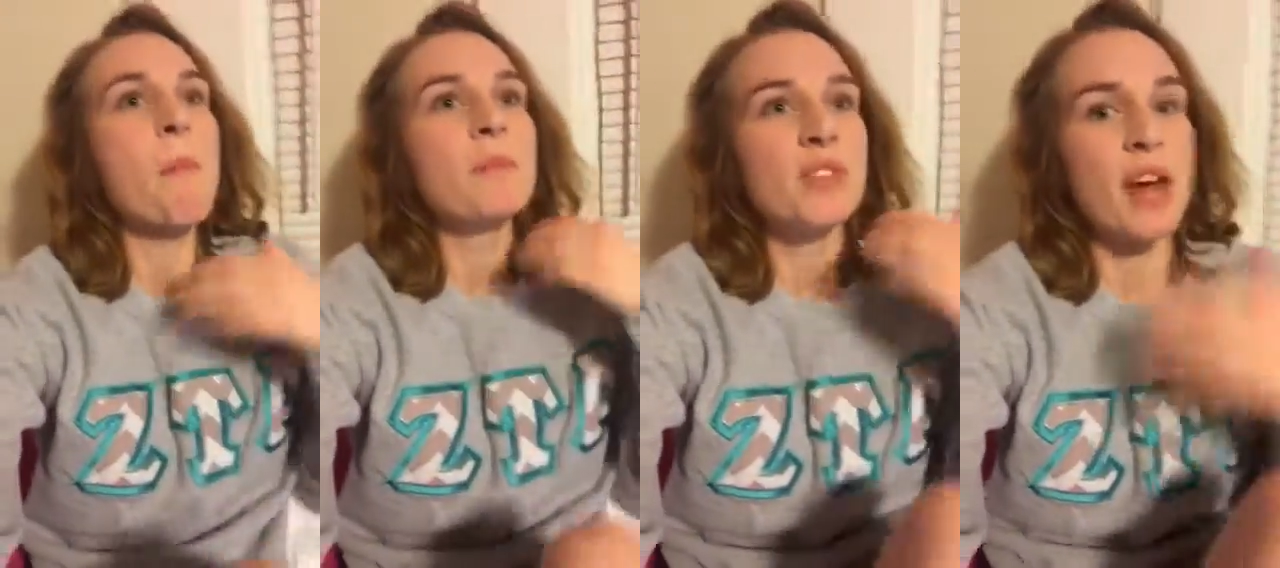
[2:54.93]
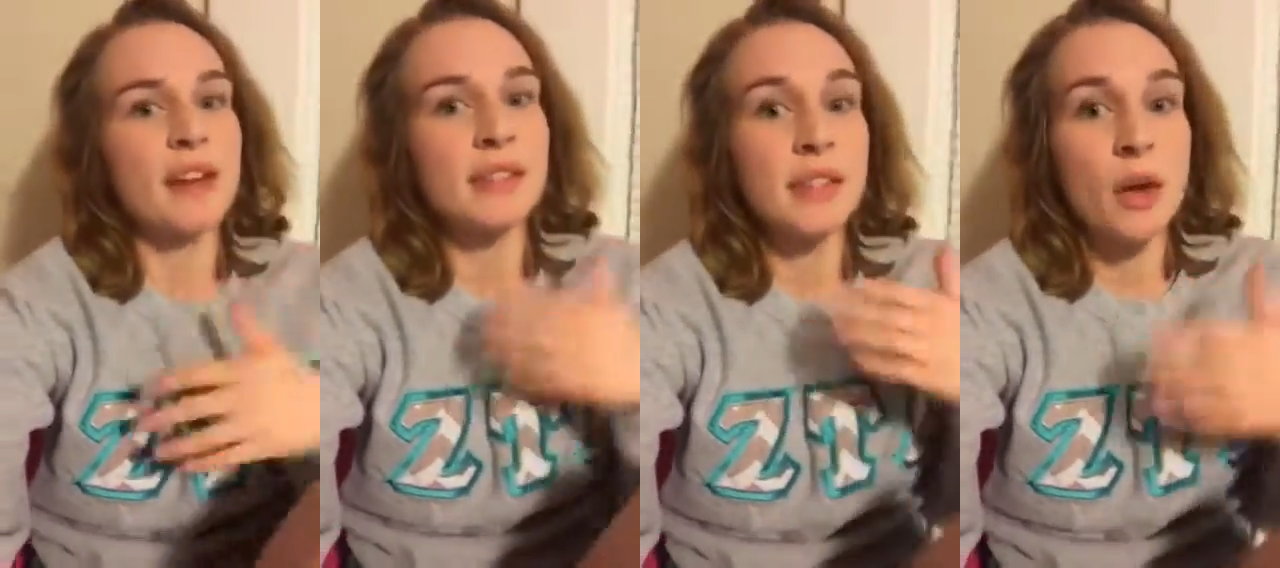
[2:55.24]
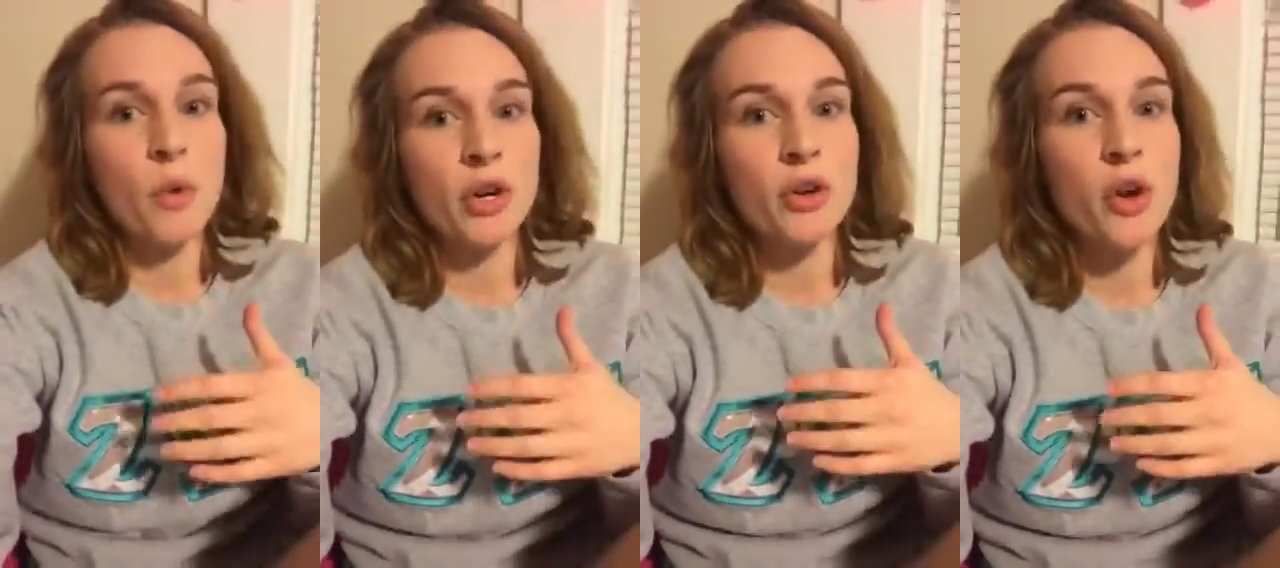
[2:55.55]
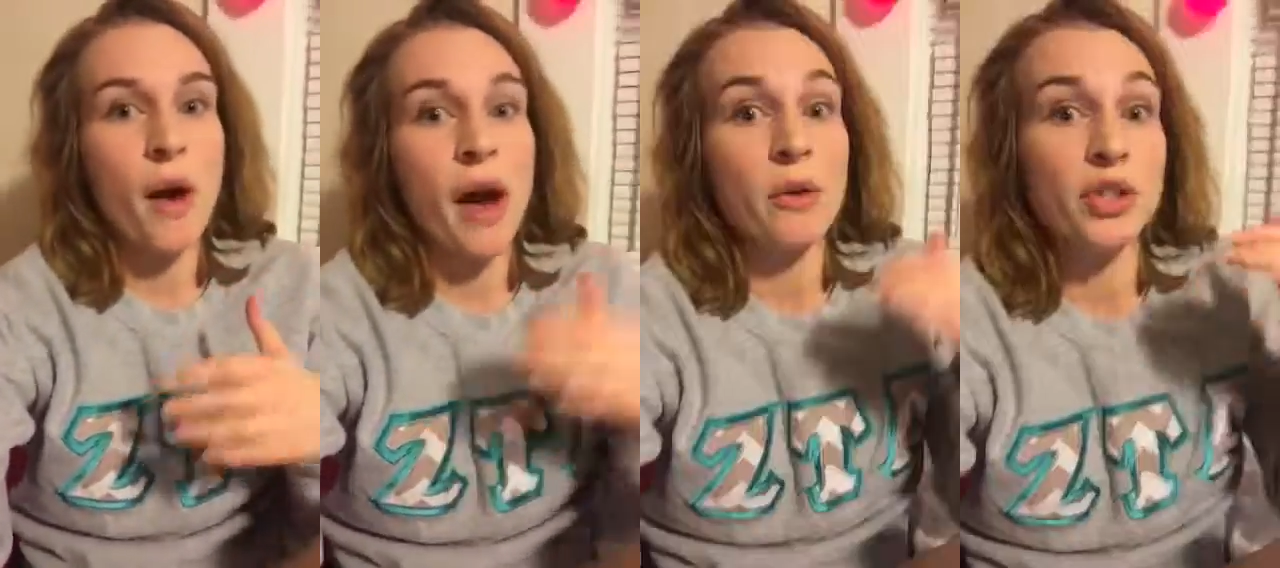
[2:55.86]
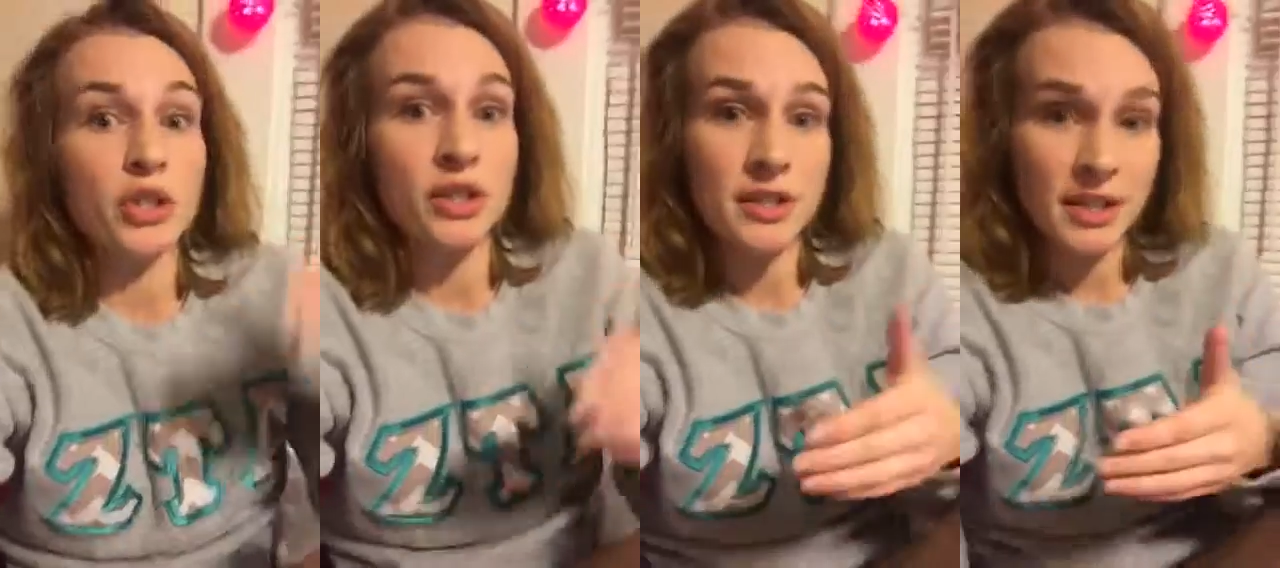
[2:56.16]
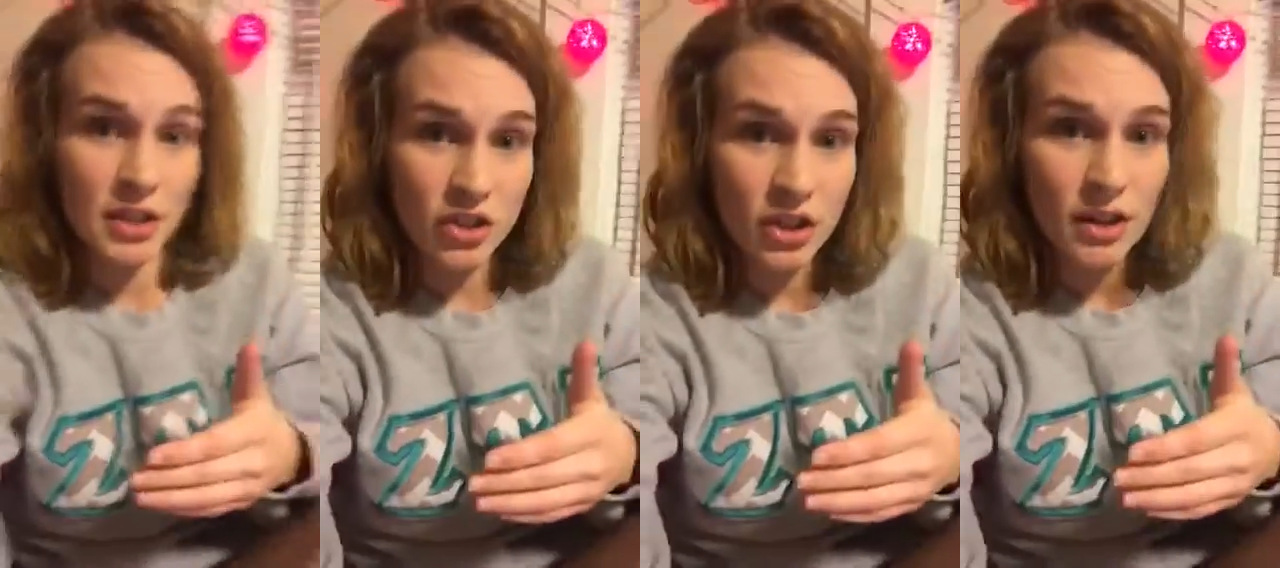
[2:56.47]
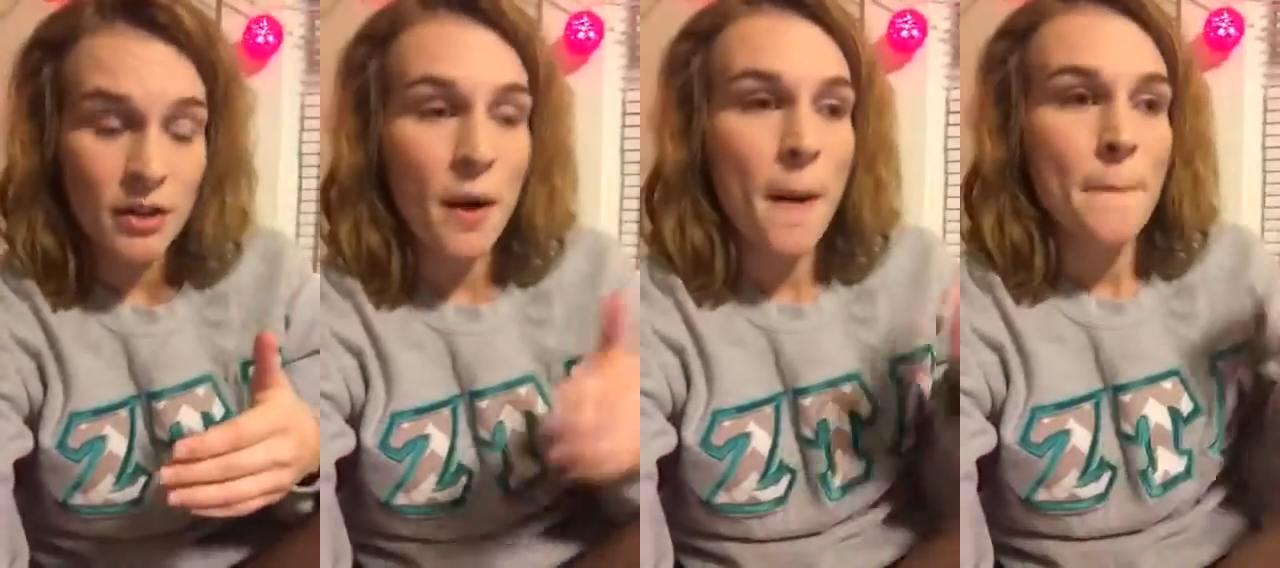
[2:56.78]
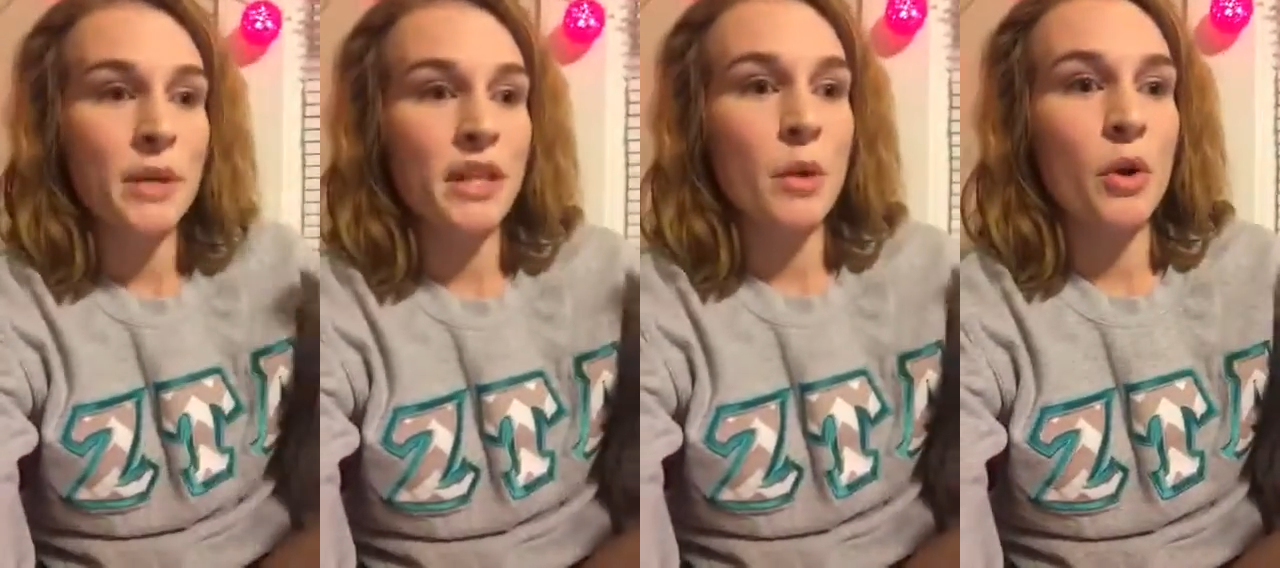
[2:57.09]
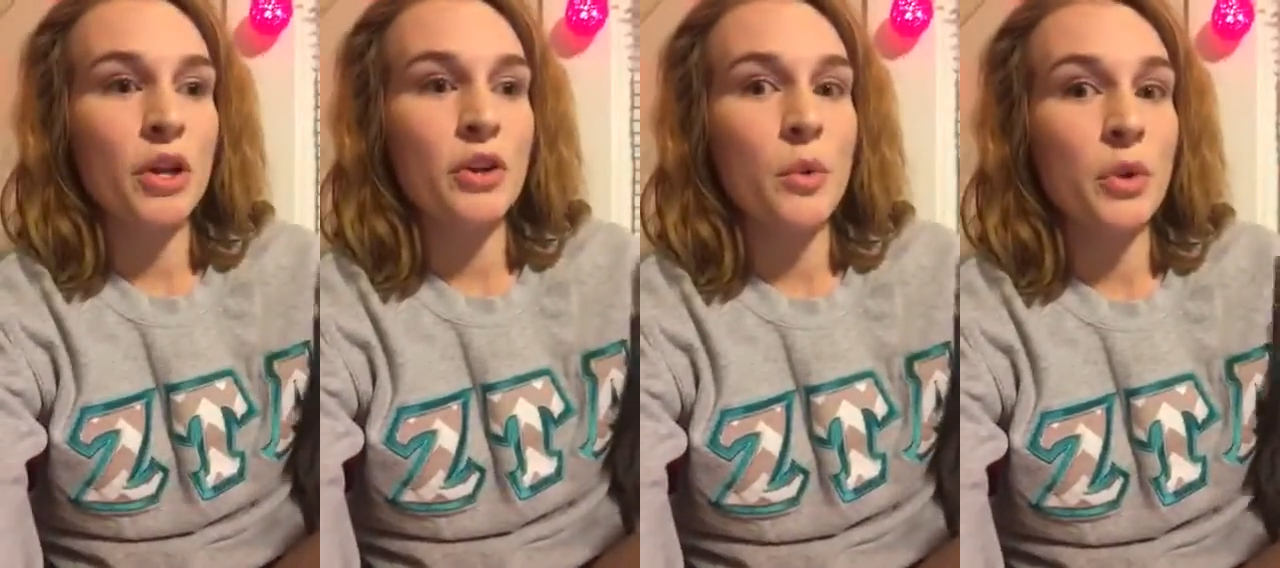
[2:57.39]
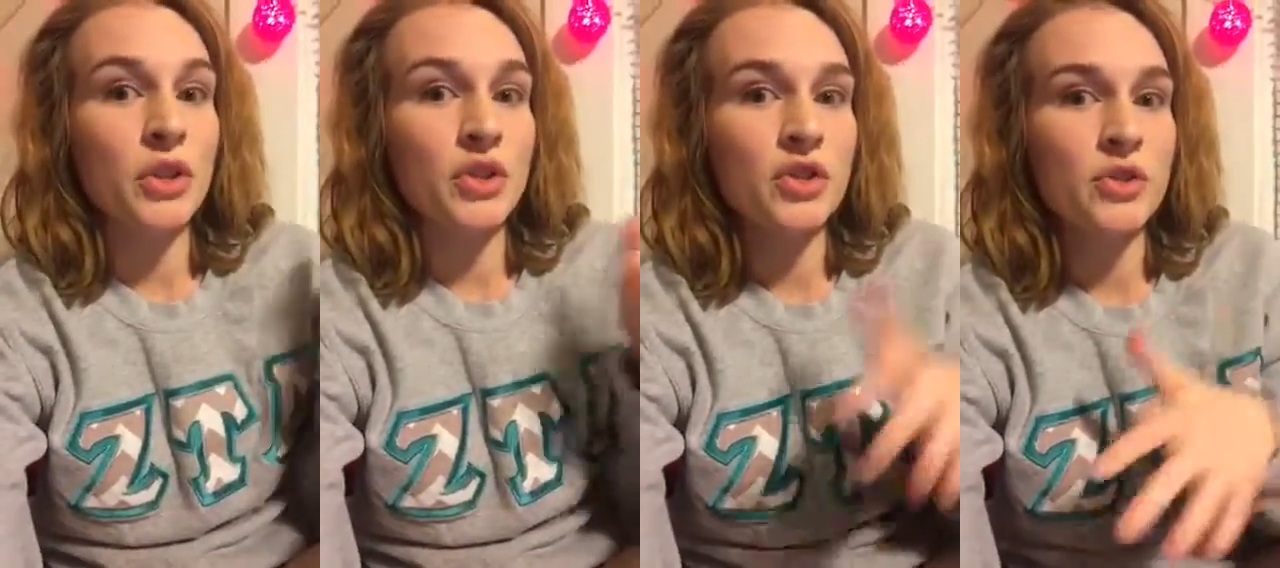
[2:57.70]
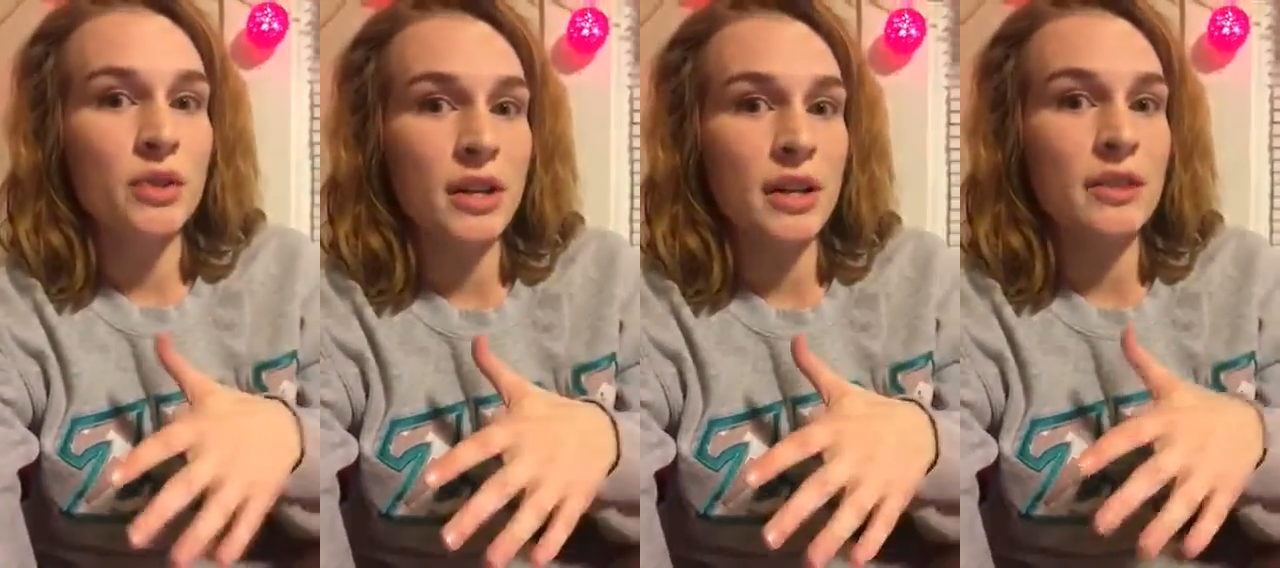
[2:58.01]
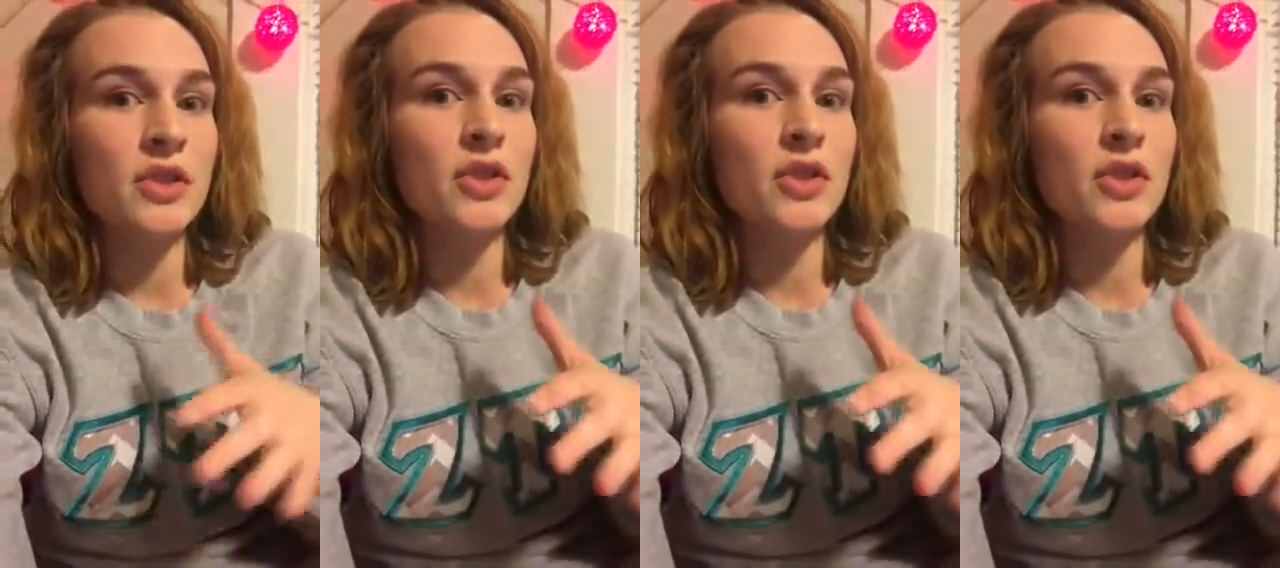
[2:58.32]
yes, they want to know how you're teaching, but they want to know what the student is.